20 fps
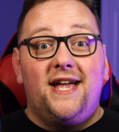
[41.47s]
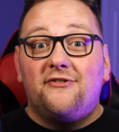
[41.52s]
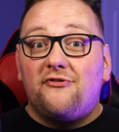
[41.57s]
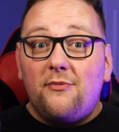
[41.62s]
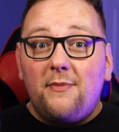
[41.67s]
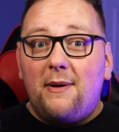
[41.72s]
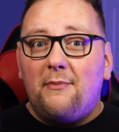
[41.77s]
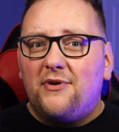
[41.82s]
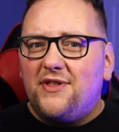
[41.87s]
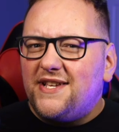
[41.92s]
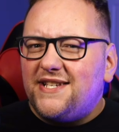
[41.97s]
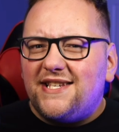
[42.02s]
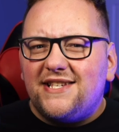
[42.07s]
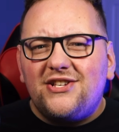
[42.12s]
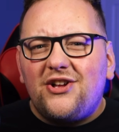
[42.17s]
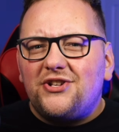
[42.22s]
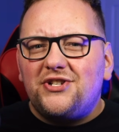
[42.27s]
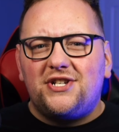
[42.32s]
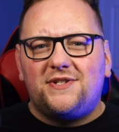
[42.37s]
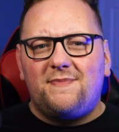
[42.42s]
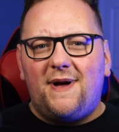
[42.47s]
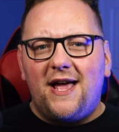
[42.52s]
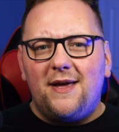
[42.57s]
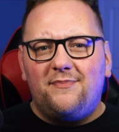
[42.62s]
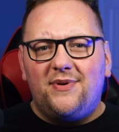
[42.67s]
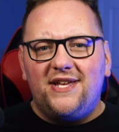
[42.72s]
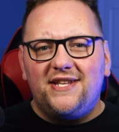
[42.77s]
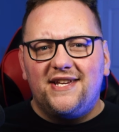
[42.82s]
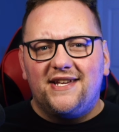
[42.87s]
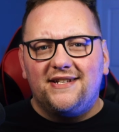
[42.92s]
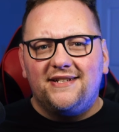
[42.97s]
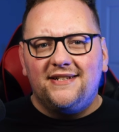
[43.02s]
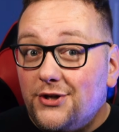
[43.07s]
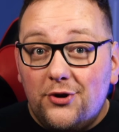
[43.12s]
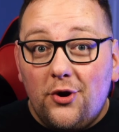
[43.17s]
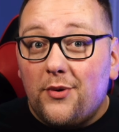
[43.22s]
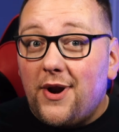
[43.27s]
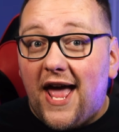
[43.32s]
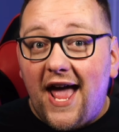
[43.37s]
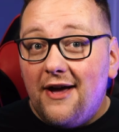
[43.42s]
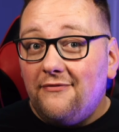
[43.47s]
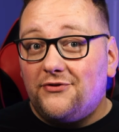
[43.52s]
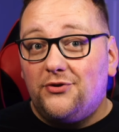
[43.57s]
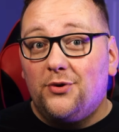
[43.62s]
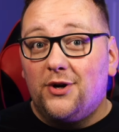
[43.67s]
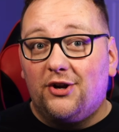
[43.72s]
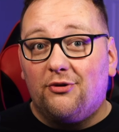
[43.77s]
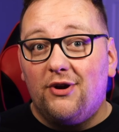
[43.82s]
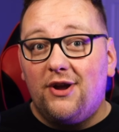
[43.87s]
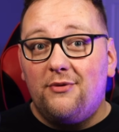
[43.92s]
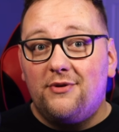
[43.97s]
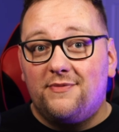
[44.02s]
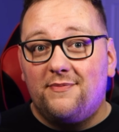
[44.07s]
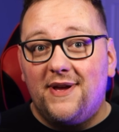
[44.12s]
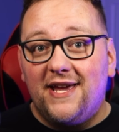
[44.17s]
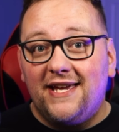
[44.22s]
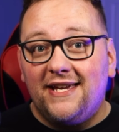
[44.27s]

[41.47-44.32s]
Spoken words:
And remember, this is all just my opinion. You don't have to agree with me.